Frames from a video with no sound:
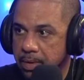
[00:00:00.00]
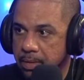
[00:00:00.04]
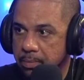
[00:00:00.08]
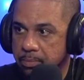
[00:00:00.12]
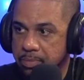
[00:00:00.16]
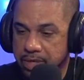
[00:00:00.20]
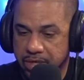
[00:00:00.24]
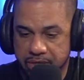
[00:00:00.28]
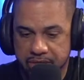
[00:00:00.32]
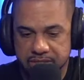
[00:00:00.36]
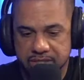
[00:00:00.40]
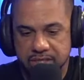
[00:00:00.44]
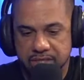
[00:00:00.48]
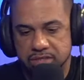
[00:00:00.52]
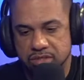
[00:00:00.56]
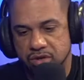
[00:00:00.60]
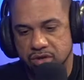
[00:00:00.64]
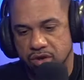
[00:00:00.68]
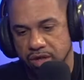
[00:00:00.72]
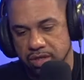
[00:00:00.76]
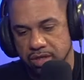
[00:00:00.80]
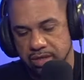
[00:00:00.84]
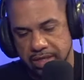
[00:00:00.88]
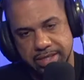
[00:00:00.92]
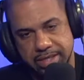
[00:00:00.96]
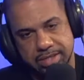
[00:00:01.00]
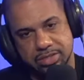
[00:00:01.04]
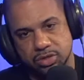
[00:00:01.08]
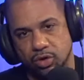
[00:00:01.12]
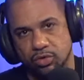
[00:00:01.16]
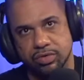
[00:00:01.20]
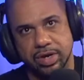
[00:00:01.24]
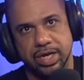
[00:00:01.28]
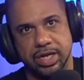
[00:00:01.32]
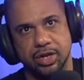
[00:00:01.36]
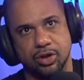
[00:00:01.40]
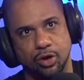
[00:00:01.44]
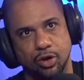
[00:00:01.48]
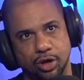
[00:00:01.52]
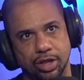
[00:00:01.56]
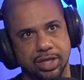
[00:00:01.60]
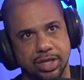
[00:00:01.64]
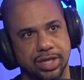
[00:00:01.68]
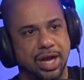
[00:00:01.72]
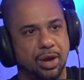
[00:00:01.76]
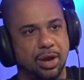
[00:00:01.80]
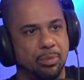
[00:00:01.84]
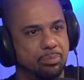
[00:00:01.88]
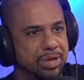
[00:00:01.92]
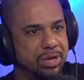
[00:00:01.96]
because he's call he's already calling
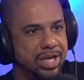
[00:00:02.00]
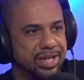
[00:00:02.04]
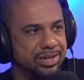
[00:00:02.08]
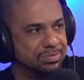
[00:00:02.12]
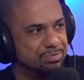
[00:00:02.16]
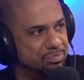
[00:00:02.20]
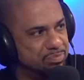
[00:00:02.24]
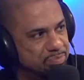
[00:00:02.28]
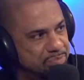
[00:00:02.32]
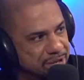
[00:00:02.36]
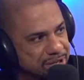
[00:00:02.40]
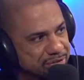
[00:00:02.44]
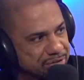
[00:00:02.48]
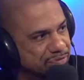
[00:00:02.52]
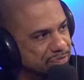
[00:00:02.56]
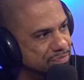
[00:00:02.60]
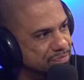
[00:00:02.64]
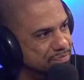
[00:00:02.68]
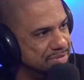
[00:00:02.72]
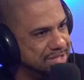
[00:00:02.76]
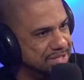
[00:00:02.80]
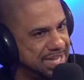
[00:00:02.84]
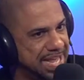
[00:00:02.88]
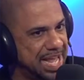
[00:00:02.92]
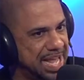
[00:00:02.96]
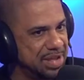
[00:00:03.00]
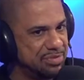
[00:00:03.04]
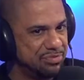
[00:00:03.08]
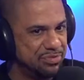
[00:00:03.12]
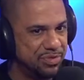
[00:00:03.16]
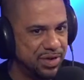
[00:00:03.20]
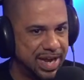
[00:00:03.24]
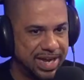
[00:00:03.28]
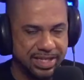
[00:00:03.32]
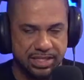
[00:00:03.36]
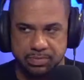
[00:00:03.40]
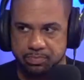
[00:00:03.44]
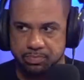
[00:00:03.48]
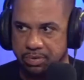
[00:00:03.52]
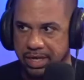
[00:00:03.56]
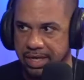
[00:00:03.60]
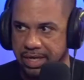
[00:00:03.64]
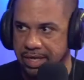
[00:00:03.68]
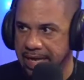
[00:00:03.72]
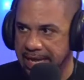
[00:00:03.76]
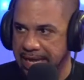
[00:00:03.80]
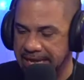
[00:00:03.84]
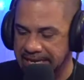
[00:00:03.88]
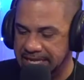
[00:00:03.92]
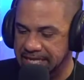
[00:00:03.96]
out big big name yeah. fights, but
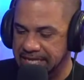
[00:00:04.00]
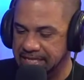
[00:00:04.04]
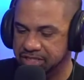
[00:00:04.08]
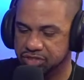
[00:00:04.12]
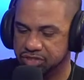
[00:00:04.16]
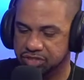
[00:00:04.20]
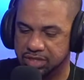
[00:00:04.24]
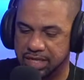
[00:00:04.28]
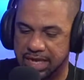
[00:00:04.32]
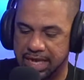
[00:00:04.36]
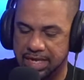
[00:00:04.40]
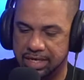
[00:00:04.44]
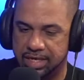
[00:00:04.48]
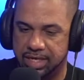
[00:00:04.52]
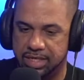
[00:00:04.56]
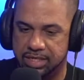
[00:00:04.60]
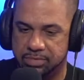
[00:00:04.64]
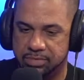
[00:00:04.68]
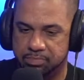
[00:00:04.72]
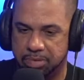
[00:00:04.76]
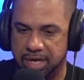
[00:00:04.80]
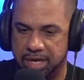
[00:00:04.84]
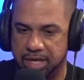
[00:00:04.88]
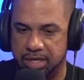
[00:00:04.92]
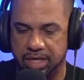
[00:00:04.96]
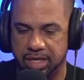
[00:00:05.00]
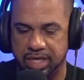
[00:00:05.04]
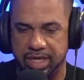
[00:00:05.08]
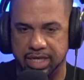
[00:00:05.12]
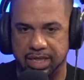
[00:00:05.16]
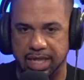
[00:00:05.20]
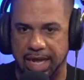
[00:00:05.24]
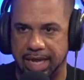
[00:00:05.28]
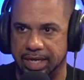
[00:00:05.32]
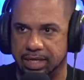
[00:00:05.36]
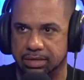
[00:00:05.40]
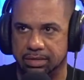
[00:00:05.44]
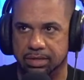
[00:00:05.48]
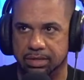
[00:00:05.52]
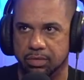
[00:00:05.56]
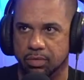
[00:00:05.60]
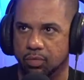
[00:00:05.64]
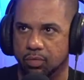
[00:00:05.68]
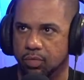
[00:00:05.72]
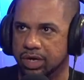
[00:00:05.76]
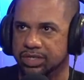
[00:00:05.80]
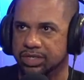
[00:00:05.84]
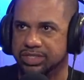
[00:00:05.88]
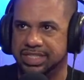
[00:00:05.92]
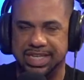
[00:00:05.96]
and he's and he's barely like, what, like, three fights.
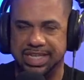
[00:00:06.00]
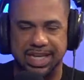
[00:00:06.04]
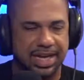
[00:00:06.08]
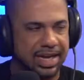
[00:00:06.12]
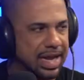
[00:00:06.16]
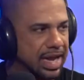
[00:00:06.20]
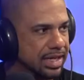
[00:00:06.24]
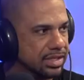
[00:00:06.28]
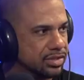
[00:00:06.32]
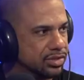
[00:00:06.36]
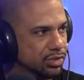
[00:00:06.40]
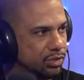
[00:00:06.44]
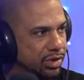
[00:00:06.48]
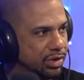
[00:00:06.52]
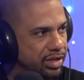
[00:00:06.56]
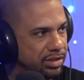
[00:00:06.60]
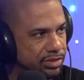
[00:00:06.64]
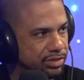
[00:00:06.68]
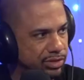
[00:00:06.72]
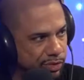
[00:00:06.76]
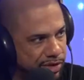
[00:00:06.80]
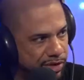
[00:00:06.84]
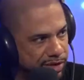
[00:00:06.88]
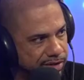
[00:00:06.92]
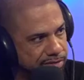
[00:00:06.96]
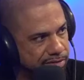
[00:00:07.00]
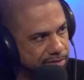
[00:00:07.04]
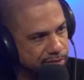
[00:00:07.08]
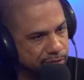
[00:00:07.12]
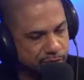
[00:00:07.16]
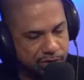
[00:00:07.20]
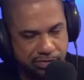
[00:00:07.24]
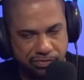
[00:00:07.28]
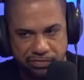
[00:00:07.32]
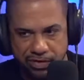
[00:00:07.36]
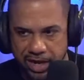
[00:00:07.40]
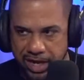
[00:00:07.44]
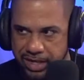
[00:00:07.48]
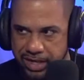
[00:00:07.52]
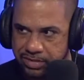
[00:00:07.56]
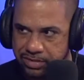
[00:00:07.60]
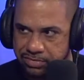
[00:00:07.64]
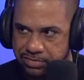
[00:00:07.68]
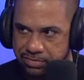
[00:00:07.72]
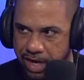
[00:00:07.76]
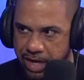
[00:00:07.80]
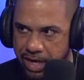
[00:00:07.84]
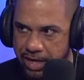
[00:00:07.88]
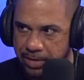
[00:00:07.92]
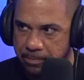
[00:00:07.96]
What he got? Three, three. Yeah, yeah. It's gonna be his third
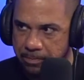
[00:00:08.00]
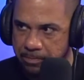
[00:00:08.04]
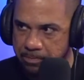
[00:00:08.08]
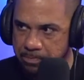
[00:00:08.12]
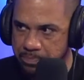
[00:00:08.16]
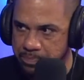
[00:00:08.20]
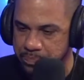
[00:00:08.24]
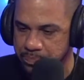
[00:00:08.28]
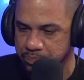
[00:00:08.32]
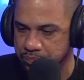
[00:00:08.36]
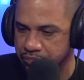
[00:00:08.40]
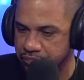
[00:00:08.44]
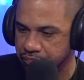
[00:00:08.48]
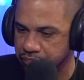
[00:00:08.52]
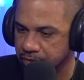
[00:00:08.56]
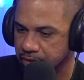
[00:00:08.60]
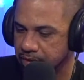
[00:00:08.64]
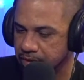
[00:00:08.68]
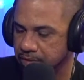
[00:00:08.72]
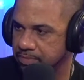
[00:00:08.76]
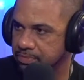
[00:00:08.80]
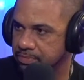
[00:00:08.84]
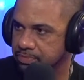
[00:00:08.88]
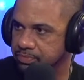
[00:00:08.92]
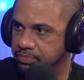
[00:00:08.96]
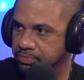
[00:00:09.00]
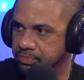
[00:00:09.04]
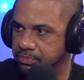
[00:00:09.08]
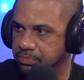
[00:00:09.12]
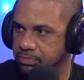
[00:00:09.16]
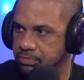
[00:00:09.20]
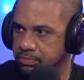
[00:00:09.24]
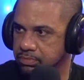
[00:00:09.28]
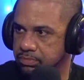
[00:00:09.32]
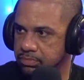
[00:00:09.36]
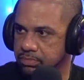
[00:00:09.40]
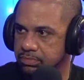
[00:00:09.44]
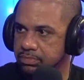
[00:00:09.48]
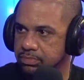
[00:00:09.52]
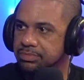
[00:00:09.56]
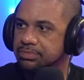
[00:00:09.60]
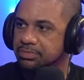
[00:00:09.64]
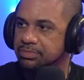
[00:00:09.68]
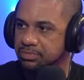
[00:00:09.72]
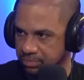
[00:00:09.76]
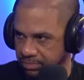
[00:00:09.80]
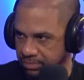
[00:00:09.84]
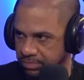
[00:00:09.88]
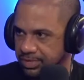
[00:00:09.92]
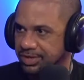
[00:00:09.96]
fight. But, but yeah. can I can I like be the
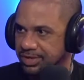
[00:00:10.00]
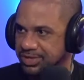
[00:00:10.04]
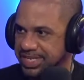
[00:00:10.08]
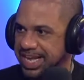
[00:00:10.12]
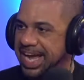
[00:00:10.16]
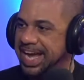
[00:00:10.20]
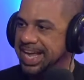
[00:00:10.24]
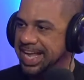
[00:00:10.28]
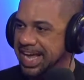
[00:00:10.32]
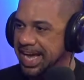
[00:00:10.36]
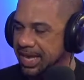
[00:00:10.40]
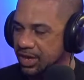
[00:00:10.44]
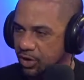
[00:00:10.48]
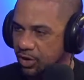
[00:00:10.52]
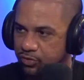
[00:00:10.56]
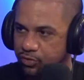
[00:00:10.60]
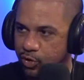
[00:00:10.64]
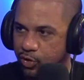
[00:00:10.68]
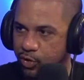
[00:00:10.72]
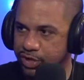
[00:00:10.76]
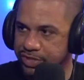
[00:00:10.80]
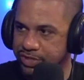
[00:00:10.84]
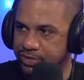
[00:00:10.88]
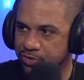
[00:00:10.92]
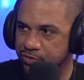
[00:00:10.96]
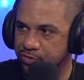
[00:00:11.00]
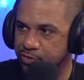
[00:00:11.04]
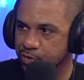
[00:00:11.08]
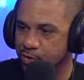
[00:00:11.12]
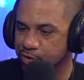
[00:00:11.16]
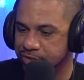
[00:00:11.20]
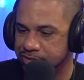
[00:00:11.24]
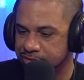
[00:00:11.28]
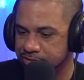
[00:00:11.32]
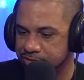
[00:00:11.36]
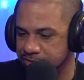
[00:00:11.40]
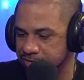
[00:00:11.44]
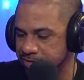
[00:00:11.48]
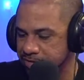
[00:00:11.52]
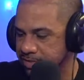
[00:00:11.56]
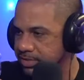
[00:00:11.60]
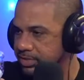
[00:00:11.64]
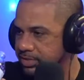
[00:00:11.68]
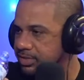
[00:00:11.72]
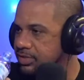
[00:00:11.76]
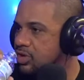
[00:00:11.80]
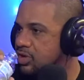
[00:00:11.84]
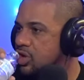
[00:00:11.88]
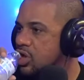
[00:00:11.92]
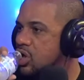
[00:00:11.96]
other guy? Yeah, yeah. so of course, of okay, course. so
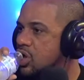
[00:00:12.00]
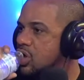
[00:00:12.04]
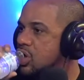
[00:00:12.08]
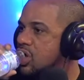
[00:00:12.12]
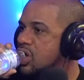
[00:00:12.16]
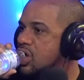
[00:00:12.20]
play devil